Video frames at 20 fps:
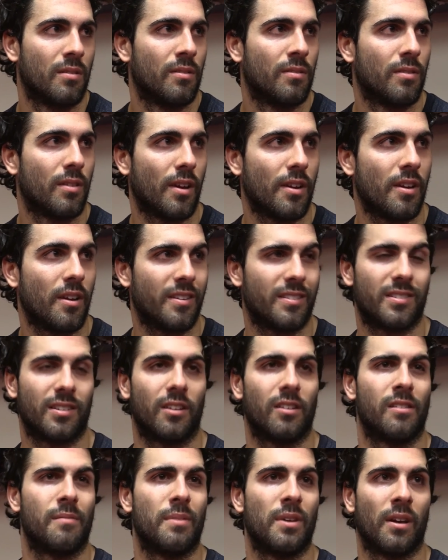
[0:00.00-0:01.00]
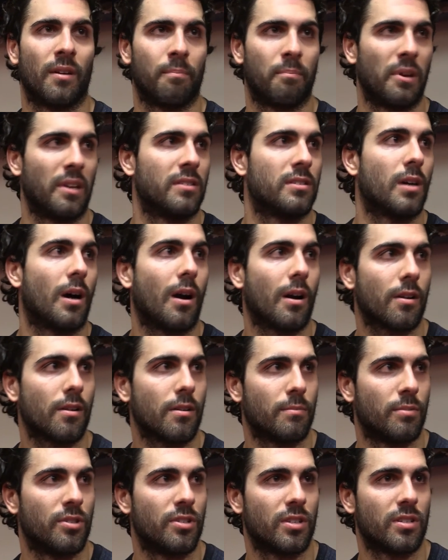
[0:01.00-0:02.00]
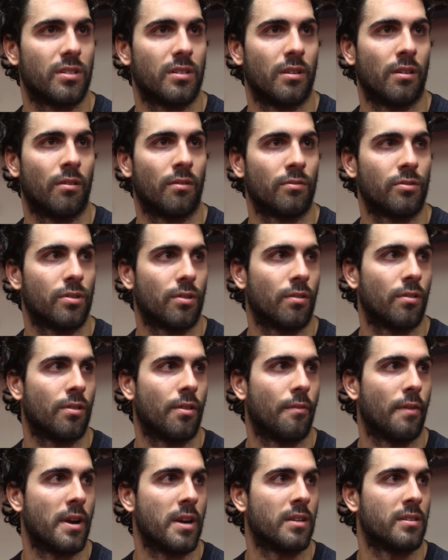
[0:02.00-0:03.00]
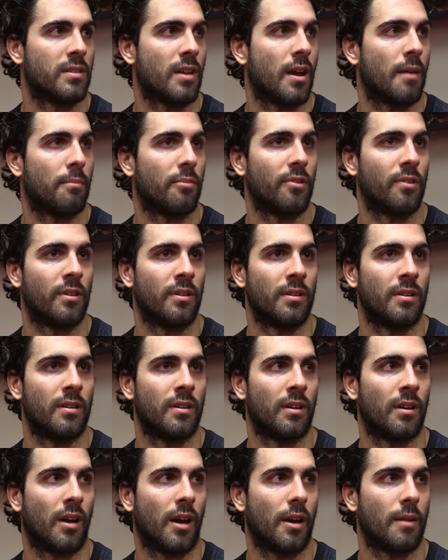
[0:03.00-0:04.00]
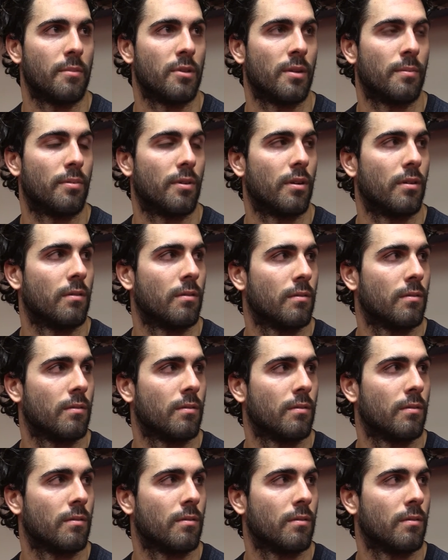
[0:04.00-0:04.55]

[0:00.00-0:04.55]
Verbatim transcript: not necessarily be a big talker, but just you know show the right example and uh, how to be a pro.